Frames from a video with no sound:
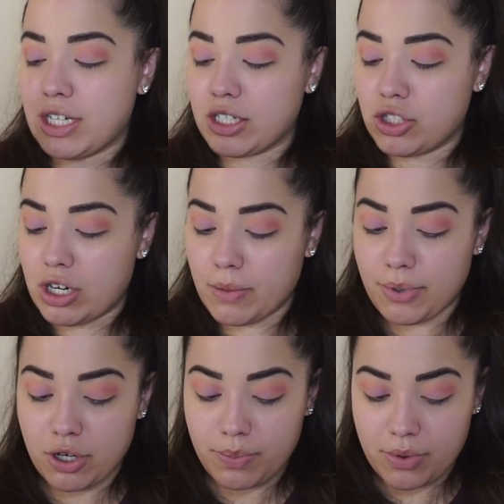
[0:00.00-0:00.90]
is like a dark
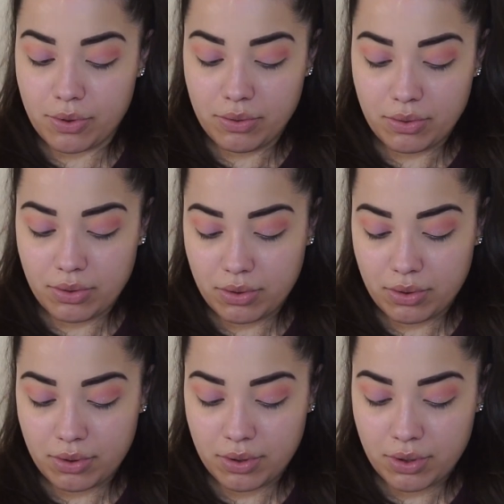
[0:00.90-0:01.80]
purple,
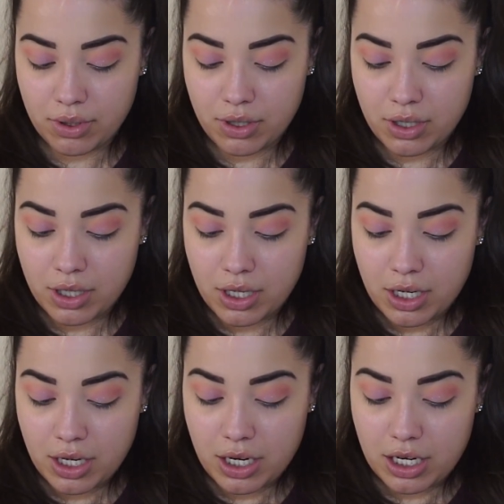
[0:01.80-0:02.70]

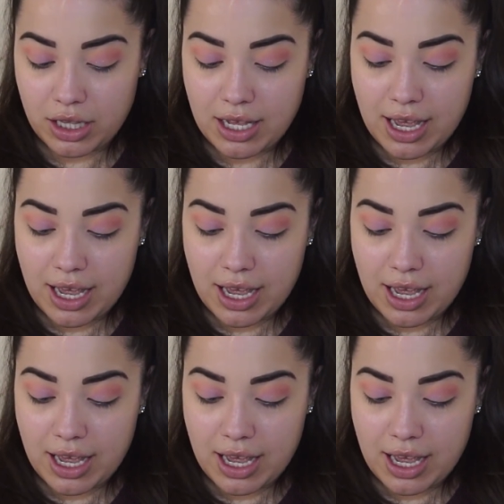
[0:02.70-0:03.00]
and